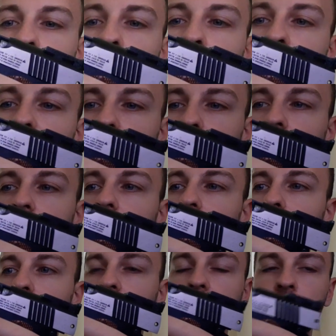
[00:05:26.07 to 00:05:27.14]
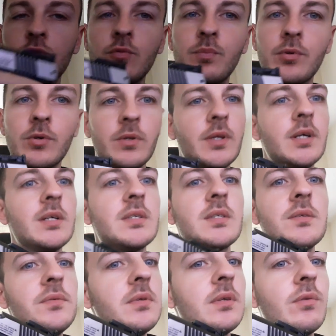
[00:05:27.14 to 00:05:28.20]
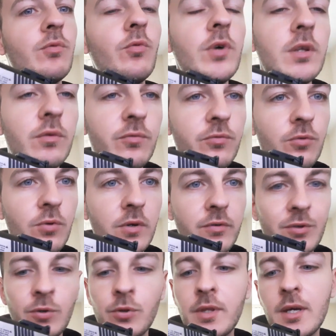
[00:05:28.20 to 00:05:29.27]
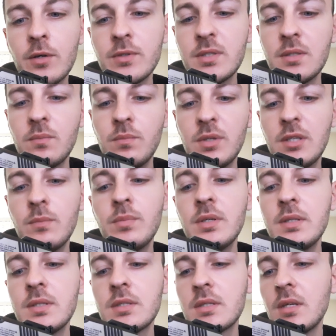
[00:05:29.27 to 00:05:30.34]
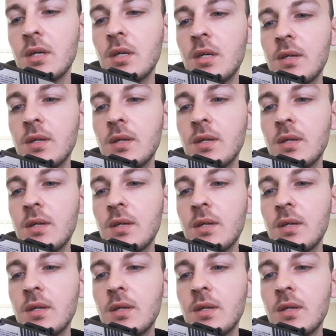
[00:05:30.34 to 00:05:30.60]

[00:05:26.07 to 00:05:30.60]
Pretty much everything is super nice, and it went through a few thousand BBs,